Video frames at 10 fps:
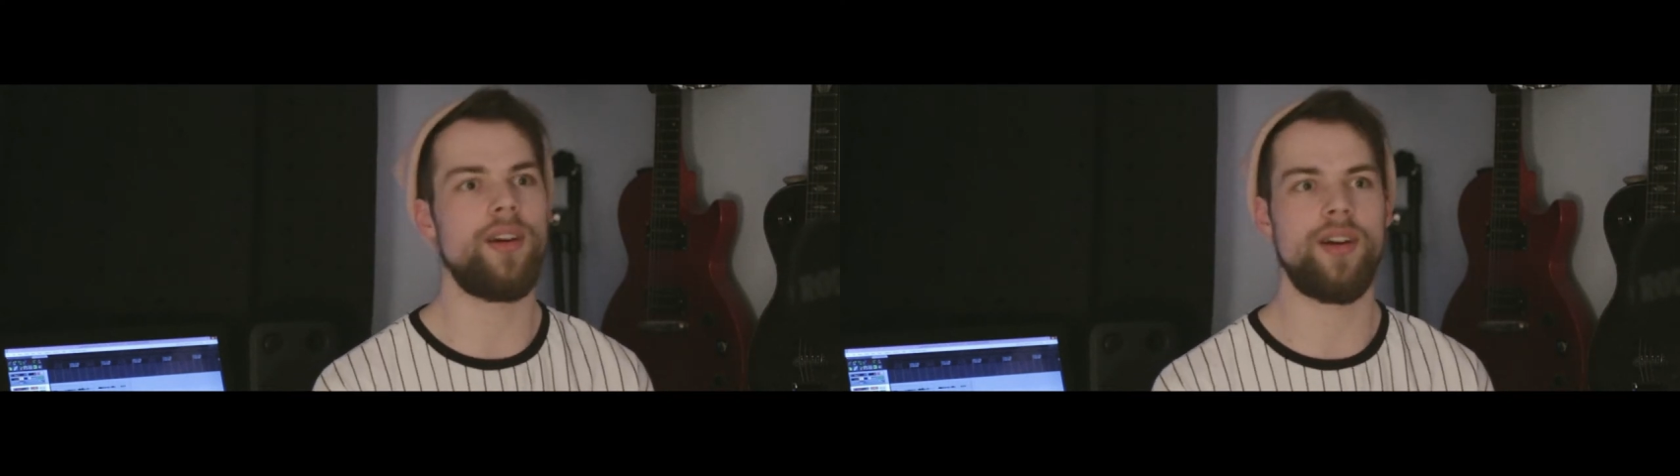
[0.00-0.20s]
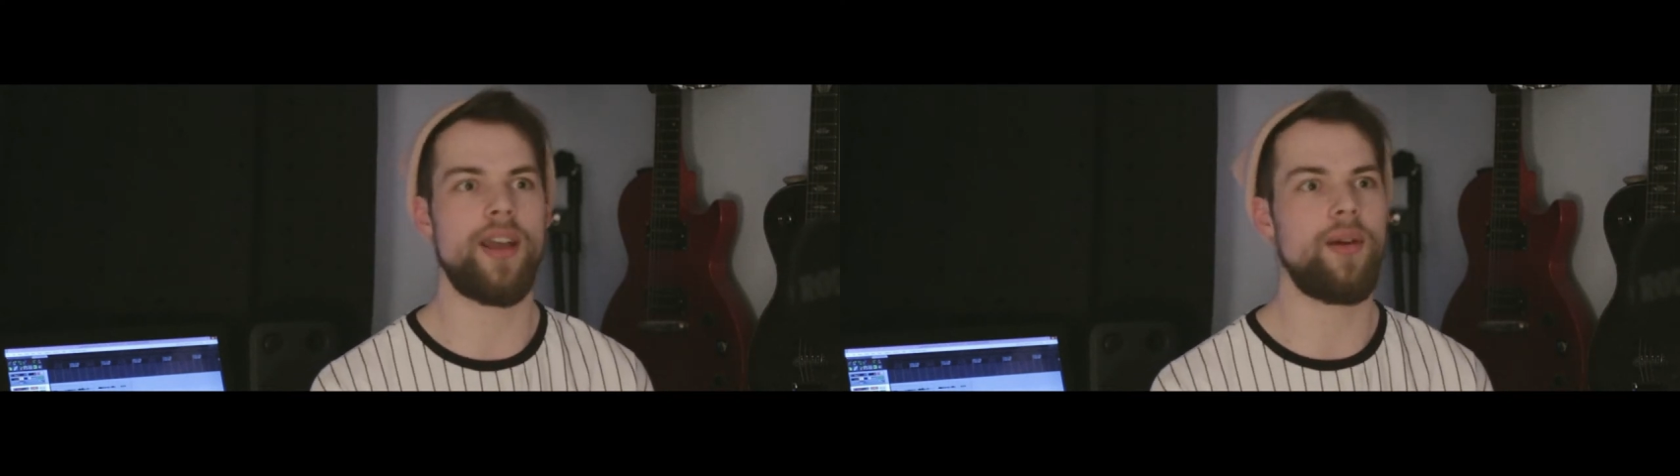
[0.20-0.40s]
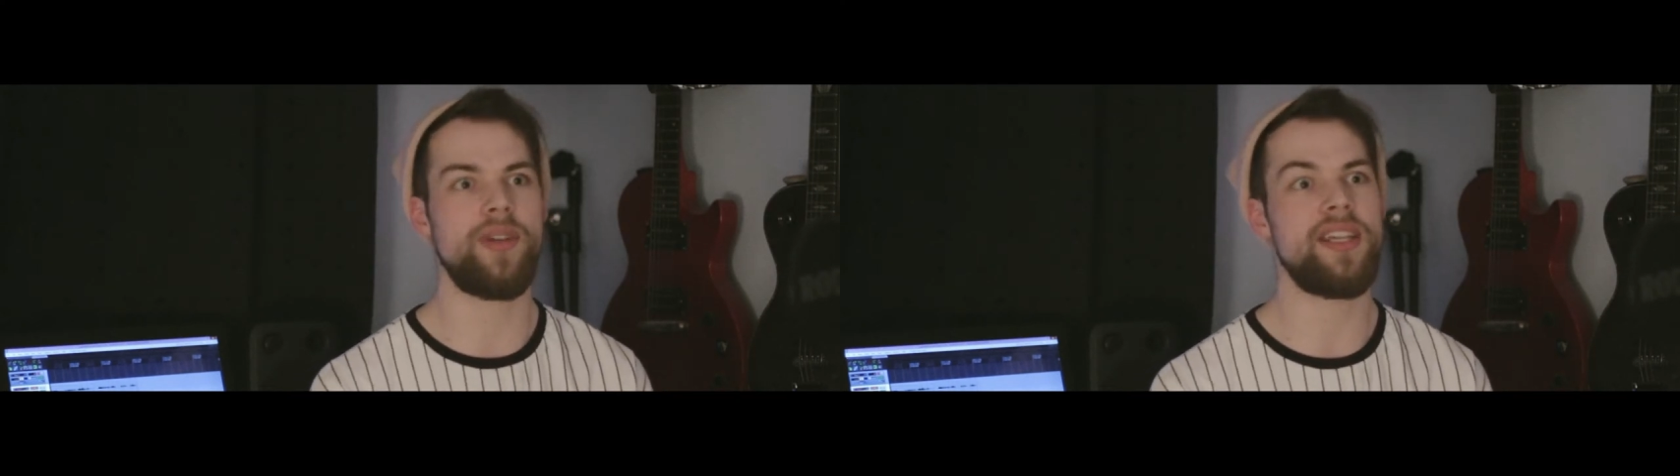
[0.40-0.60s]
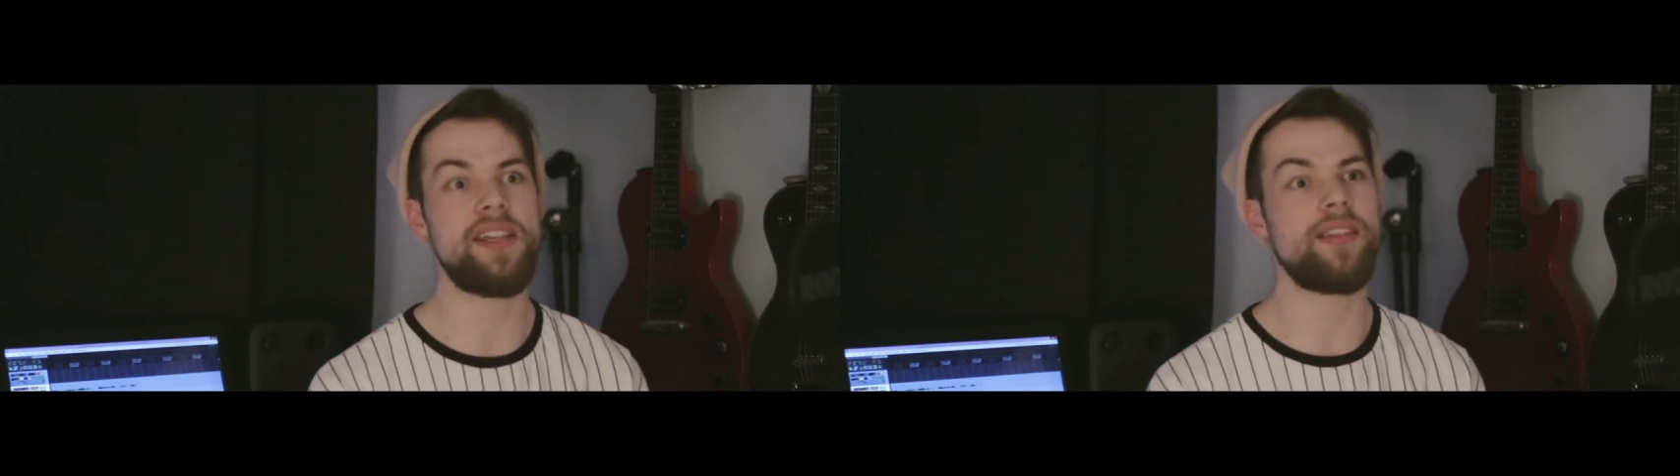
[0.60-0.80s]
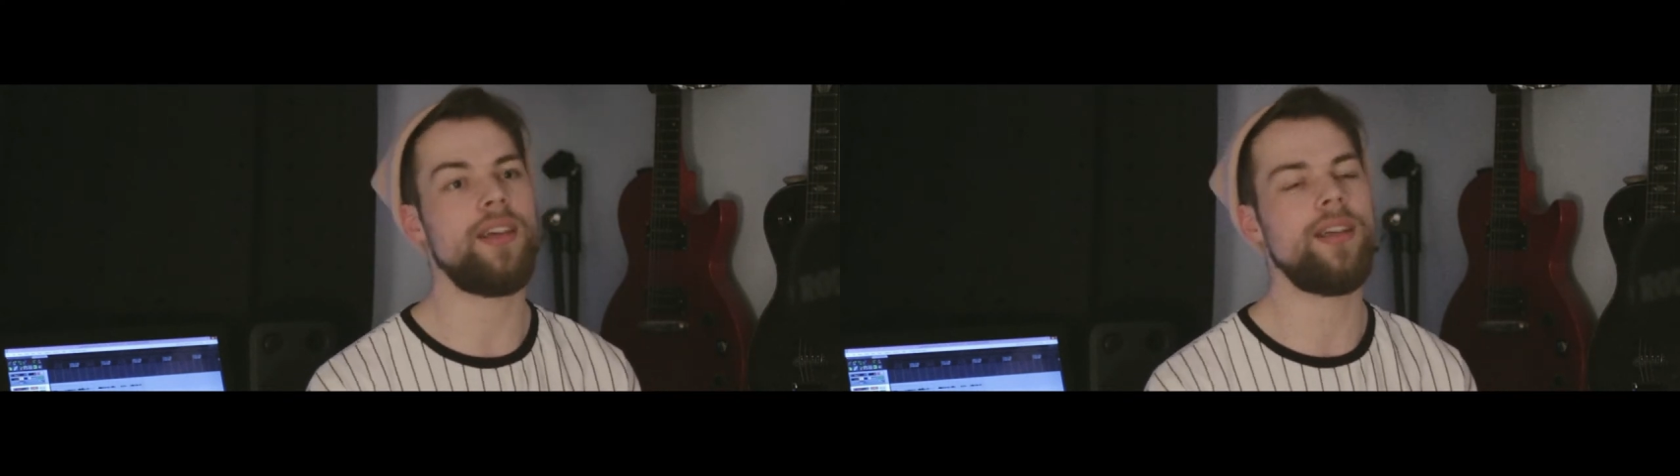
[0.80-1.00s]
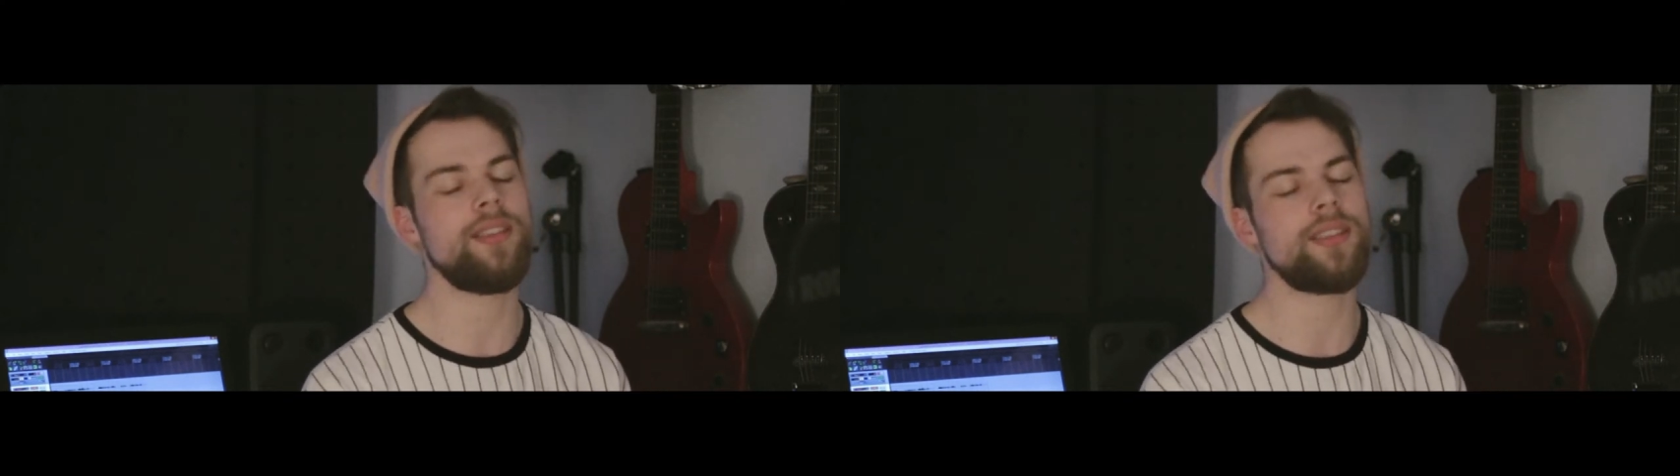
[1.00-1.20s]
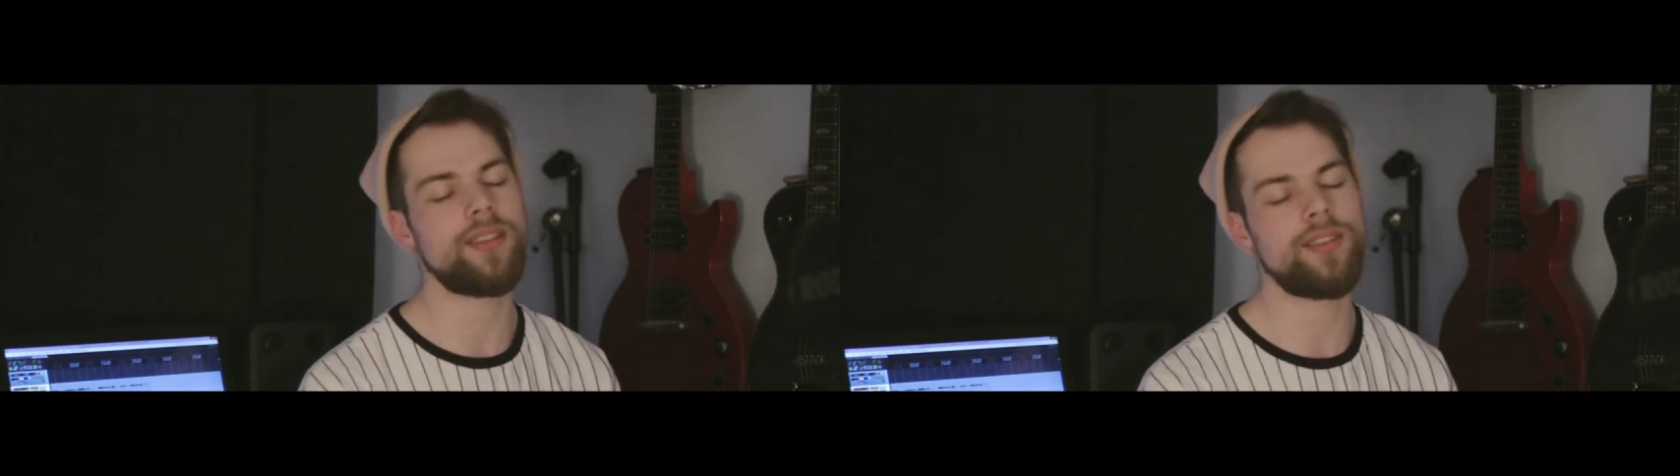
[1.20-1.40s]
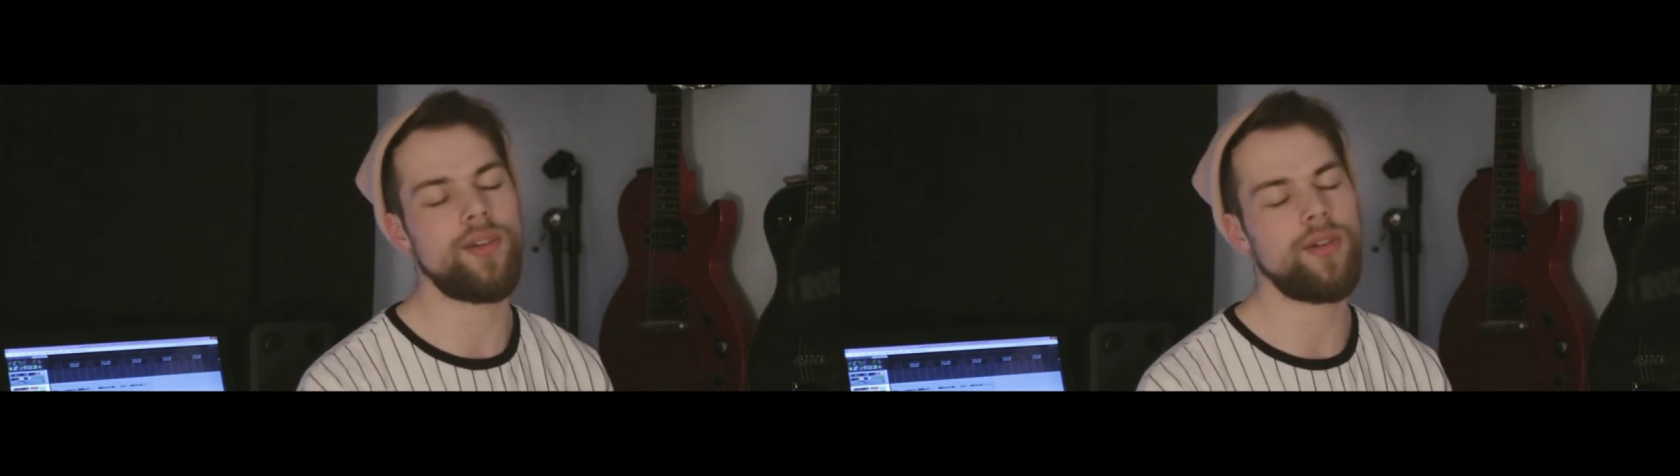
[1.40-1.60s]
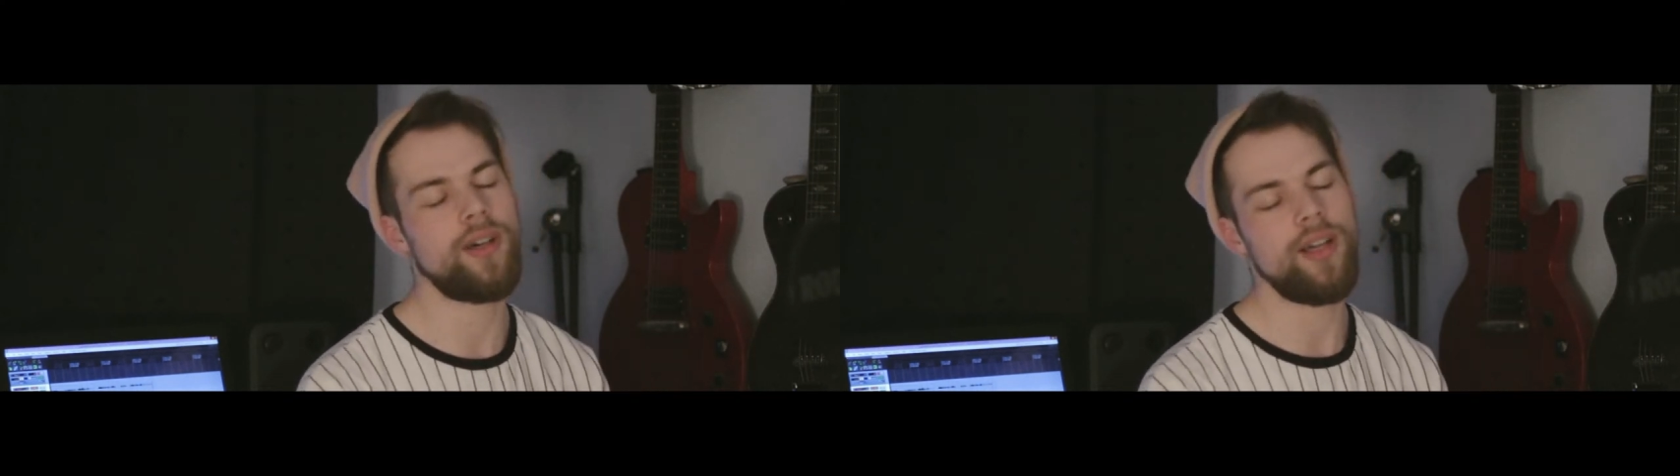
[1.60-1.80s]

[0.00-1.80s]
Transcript: learn how to hit things, so